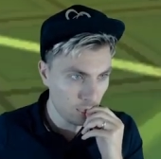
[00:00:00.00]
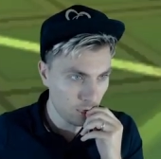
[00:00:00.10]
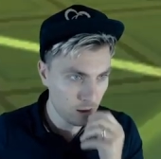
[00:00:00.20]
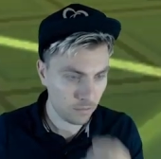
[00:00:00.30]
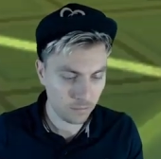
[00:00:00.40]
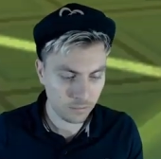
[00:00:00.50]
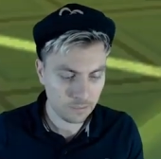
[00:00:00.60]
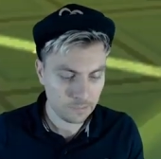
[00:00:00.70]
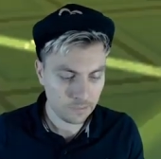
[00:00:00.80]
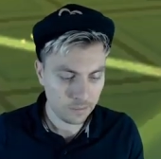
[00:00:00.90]

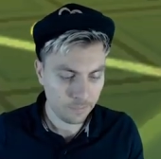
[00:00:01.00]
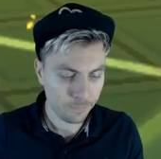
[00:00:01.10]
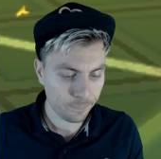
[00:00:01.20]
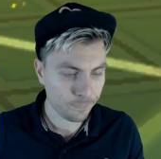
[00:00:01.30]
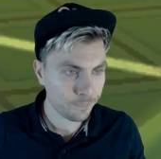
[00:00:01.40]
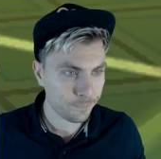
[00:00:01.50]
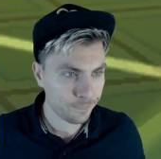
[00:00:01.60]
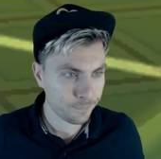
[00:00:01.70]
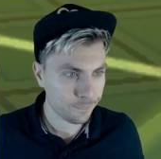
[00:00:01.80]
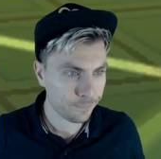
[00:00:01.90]

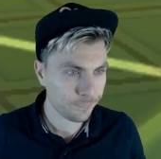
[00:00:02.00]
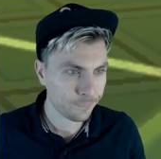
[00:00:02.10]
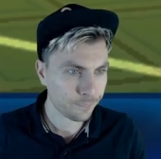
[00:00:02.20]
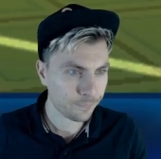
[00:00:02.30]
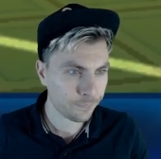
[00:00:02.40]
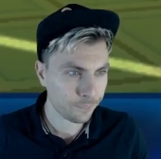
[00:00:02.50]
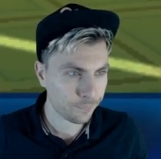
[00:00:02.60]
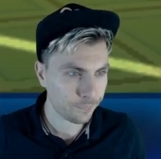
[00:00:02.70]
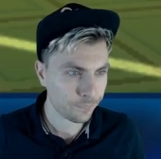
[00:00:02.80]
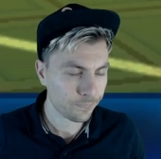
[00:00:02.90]

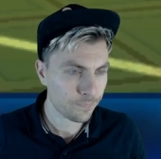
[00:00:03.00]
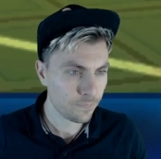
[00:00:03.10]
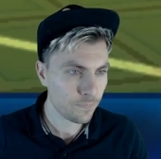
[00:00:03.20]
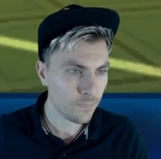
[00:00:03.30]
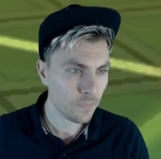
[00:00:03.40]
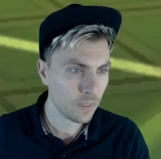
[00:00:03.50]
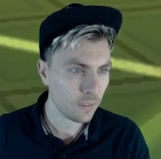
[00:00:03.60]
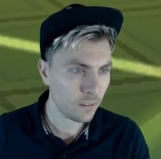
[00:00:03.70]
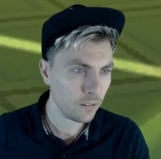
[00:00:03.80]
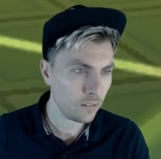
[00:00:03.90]

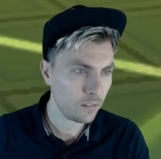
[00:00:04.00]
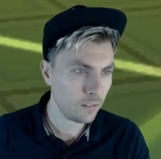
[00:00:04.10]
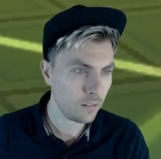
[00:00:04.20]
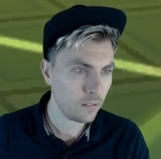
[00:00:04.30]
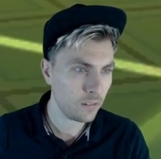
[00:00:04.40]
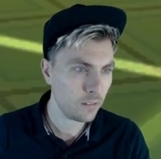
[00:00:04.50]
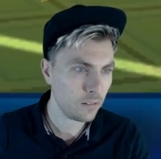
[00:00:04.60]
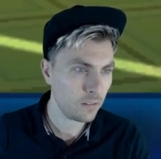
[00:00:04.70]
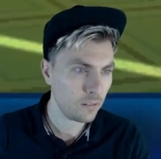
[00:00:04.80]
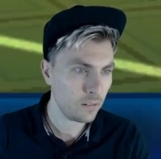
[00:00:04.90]

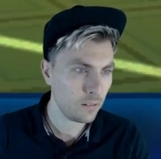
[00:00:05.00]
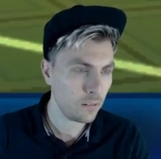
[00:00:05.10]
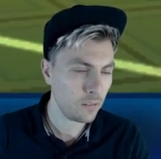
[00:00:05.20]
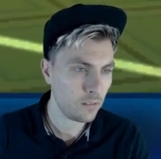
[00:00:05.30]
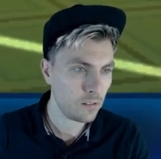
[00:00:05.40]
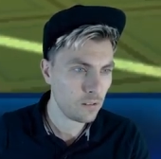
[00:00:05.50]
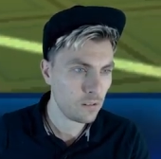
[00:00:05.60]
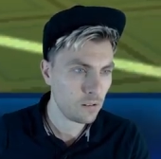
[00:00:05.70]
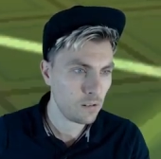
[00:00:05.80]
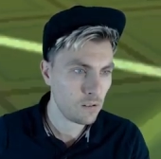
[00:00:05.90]

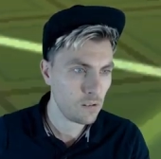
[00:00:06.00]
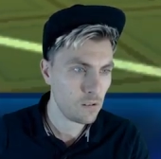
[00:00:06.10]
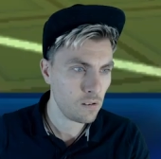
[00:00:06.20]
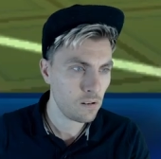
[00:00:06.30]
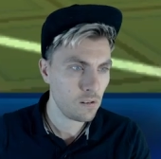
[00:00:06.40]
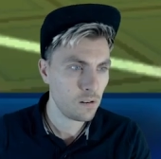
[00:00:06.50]
No one is speaking in this clip.